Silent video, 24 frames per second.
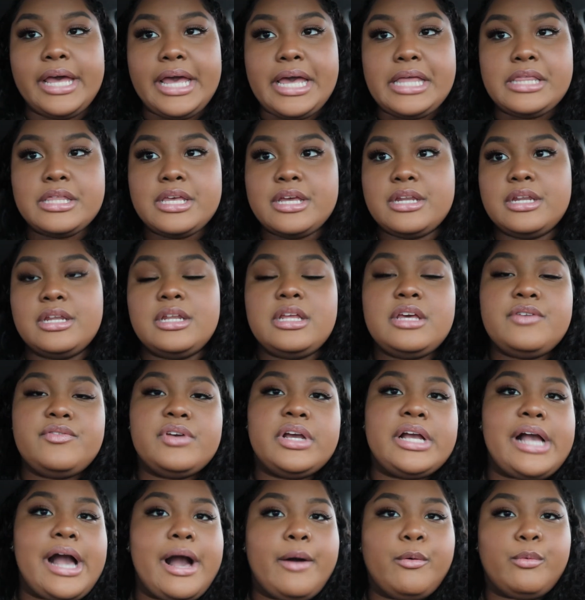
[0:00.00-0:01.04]
and then it
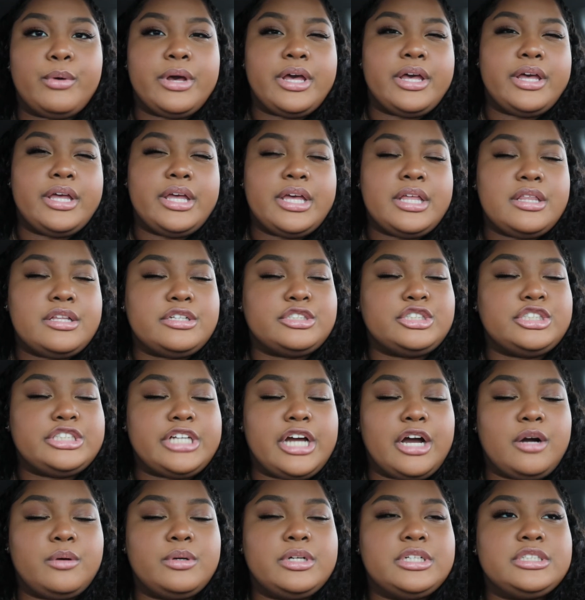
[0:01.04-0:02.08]
even got wet in the
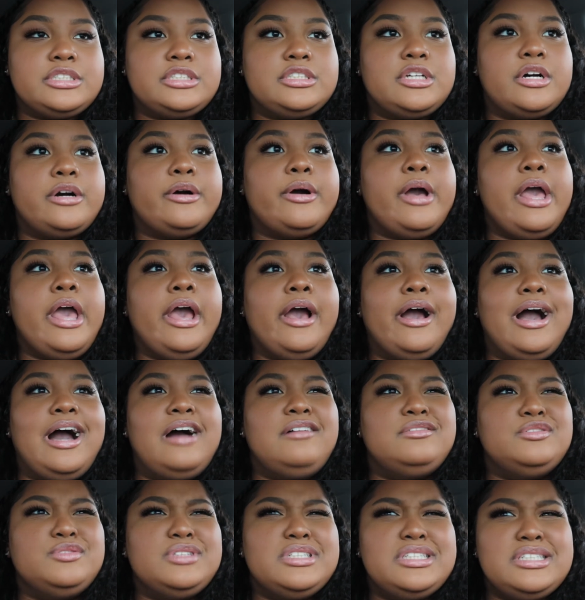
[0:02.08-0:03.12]
shower so
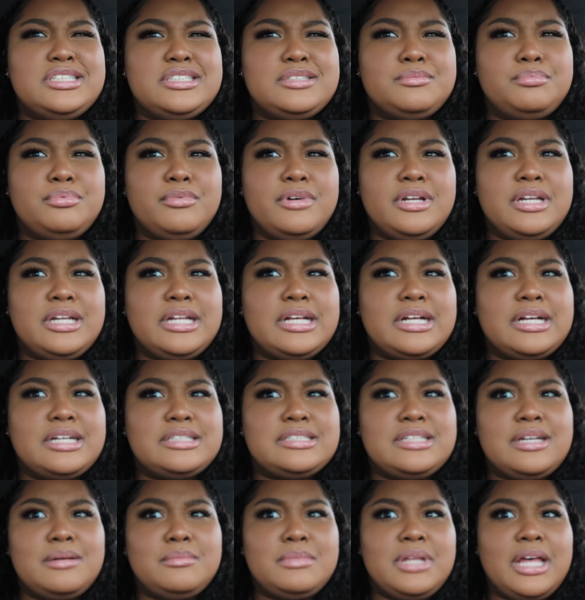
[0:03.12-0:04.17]
i was really disappointed
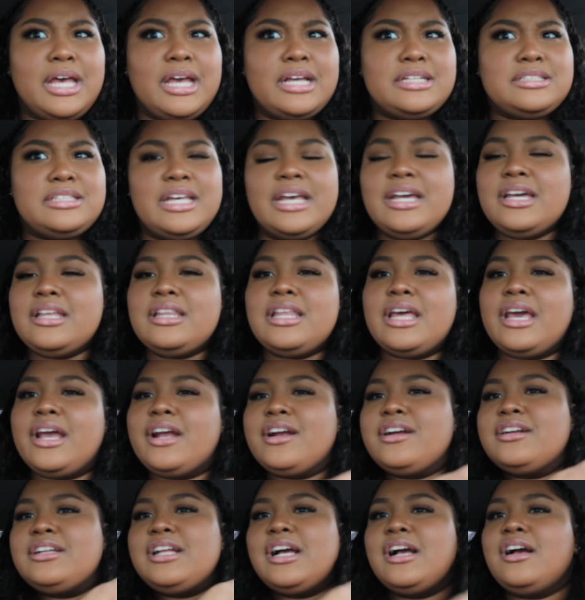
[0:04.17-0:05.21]
because i'm like taking the
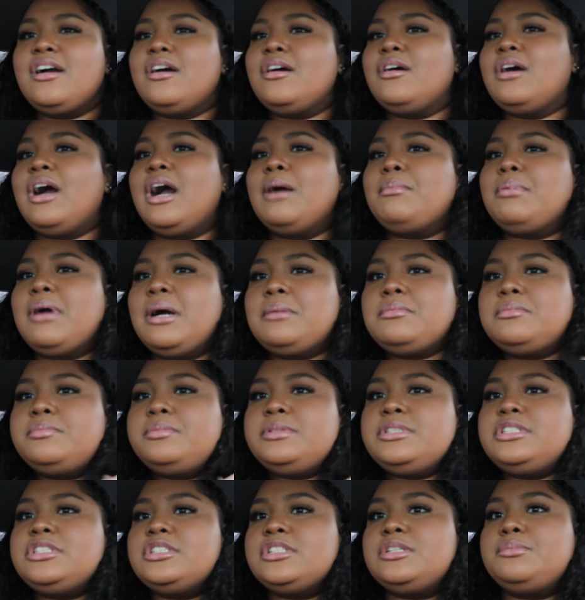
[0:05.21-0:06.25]
hair down i
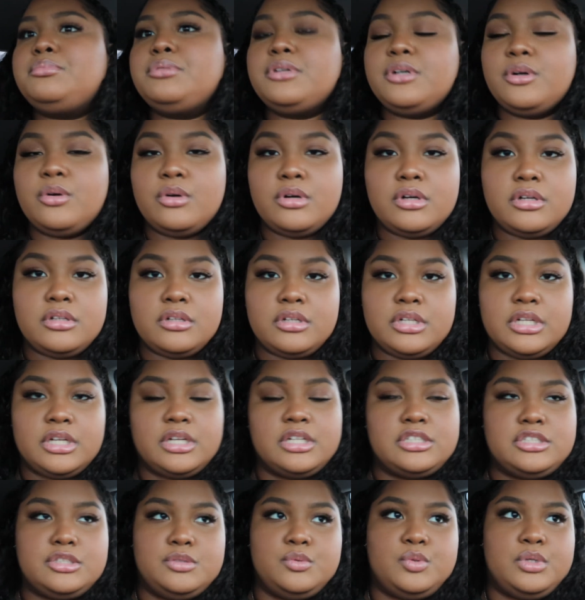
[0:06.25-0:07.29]
probably should have put oil on it
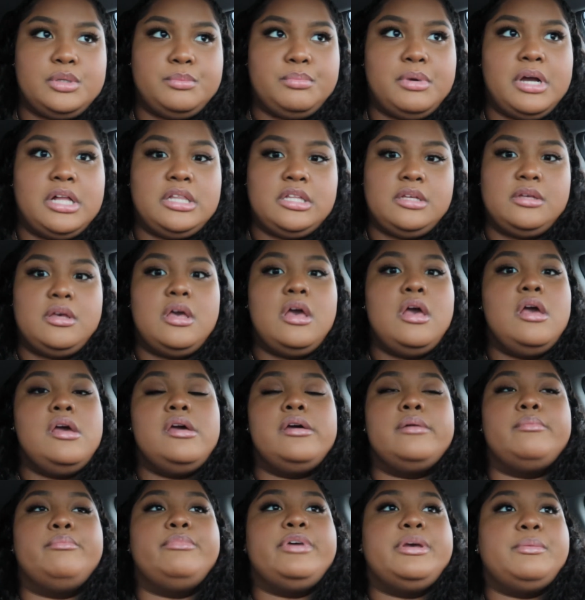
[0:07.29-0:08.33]
because it would have probably
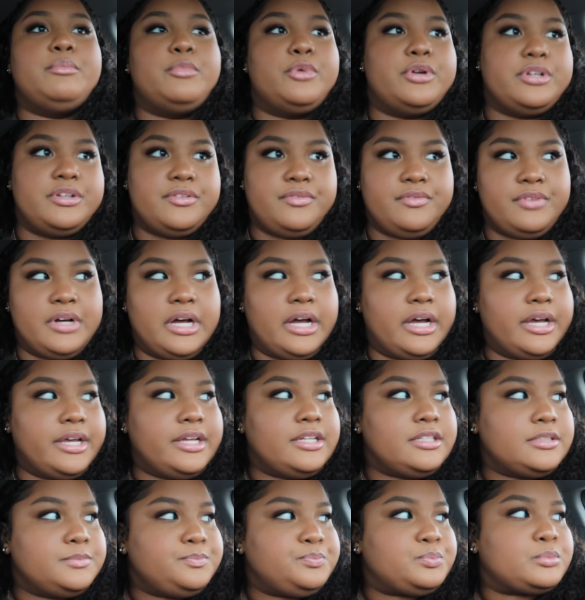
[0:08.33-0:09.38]
been more
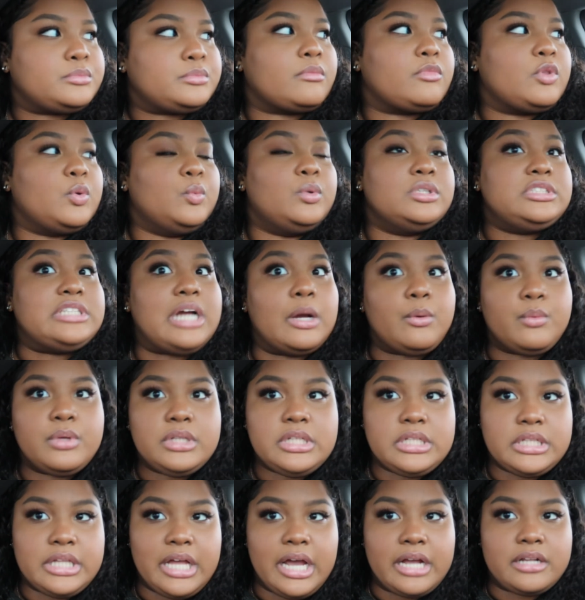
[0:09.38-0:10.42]
defined which I
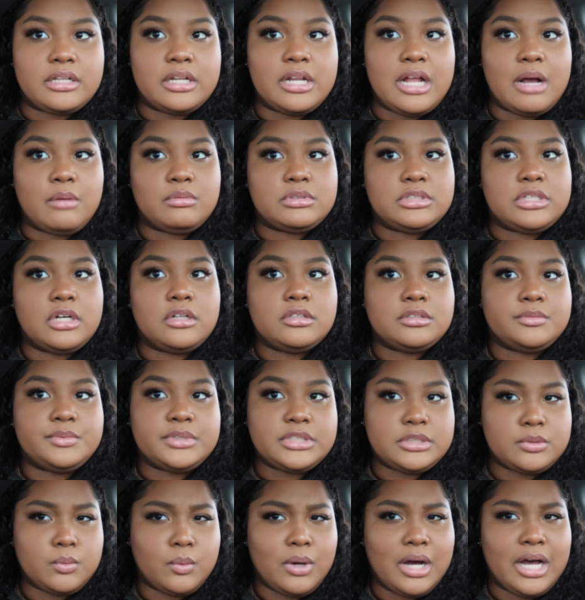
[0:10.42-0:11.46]
really liked and that was the only
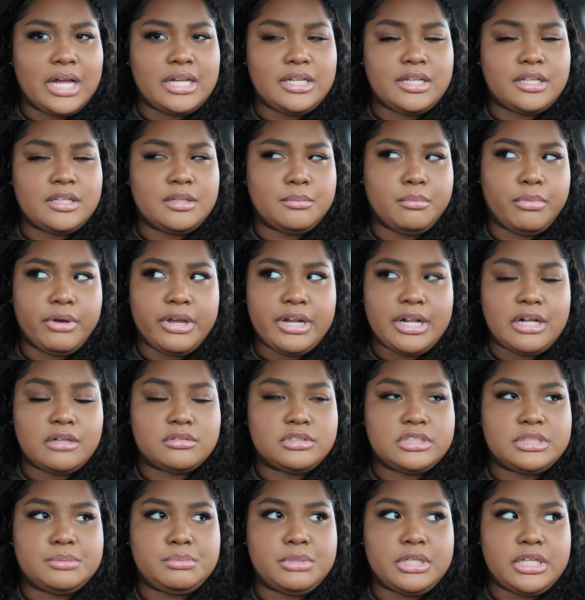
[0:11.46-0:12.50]
reason why I did the braid
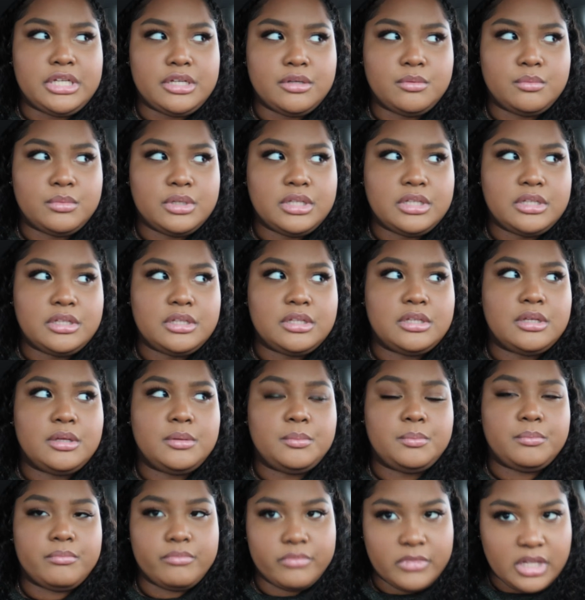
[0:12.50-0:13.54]
out to begin with
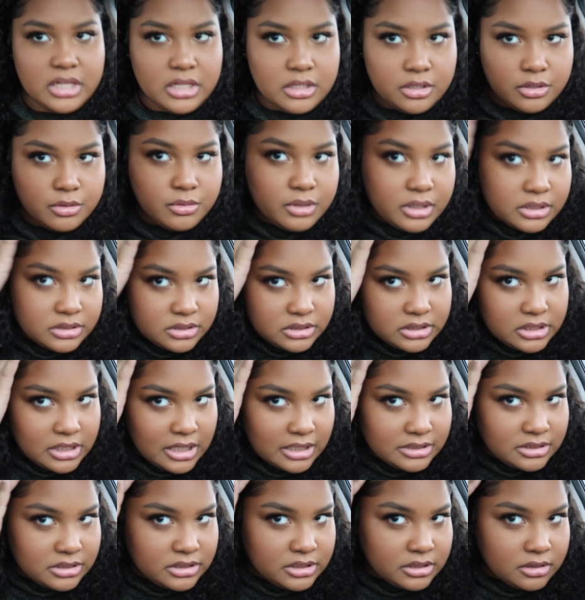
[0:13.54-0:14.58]
and you can see
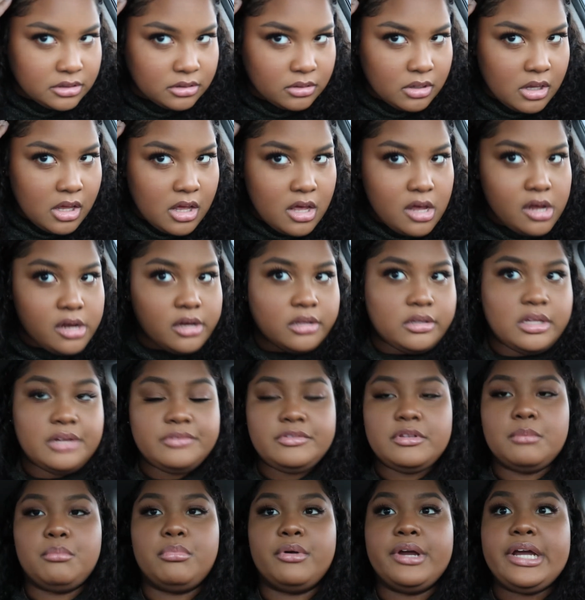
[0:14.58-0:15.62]
I still
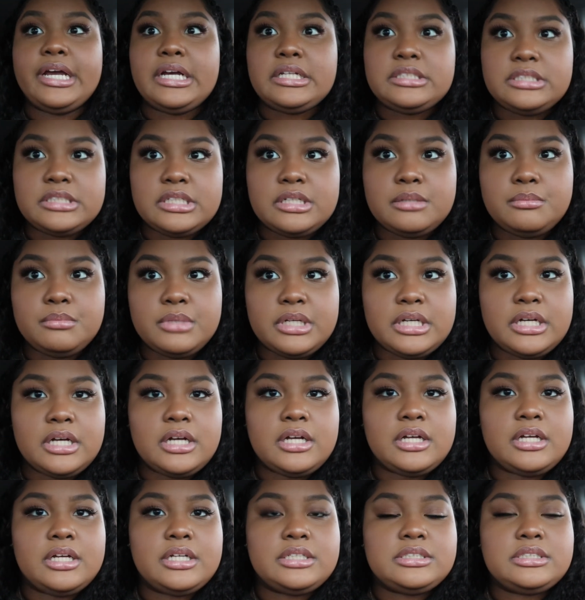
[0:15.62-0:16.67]
left the braids in
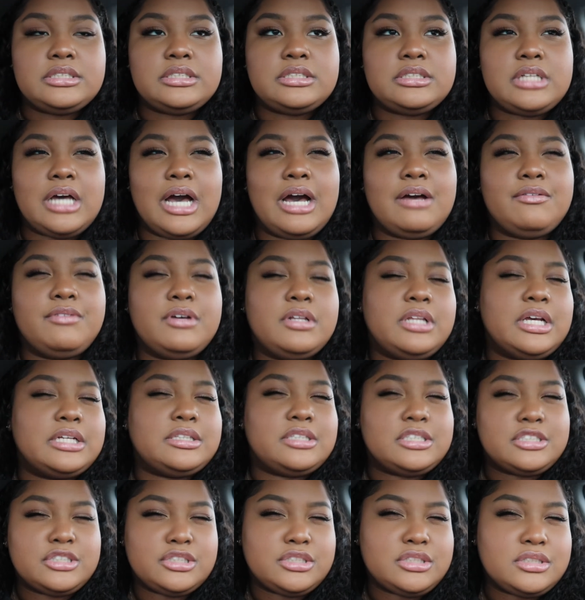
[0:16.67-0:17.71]
because I felt
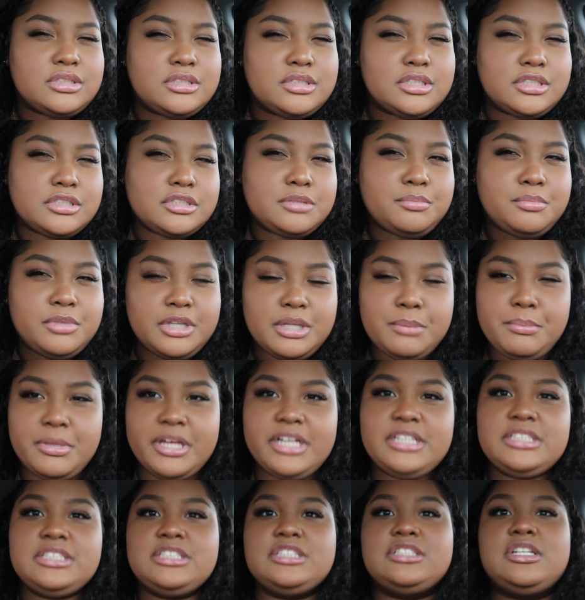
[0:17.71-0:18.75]
like this looked the
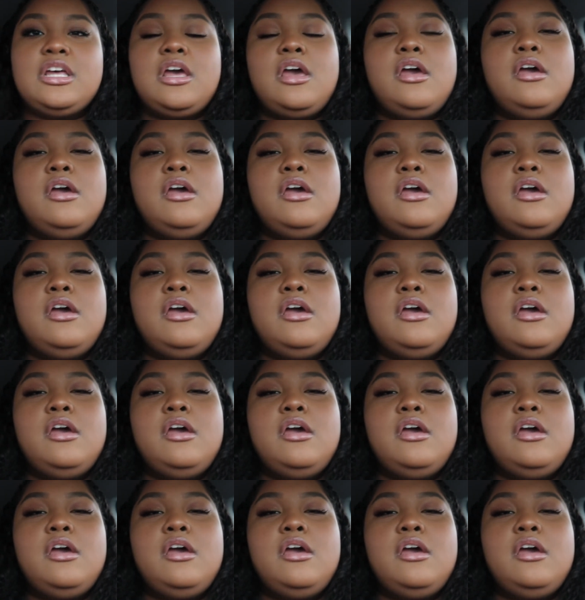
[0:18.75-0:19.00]
best